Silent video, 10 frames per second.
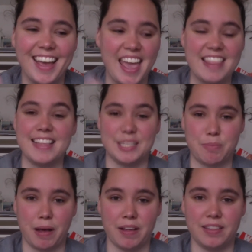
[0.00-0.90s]
in the
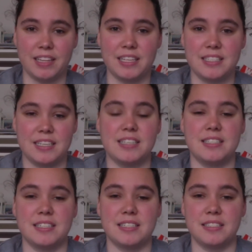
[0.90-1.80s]
spell, that this
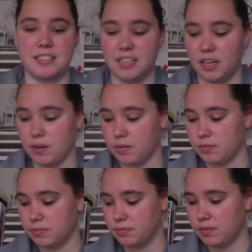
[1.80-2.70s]
isn't, you know,
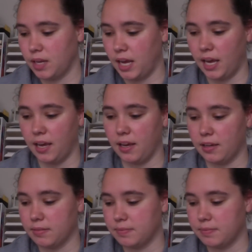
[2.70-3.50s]
I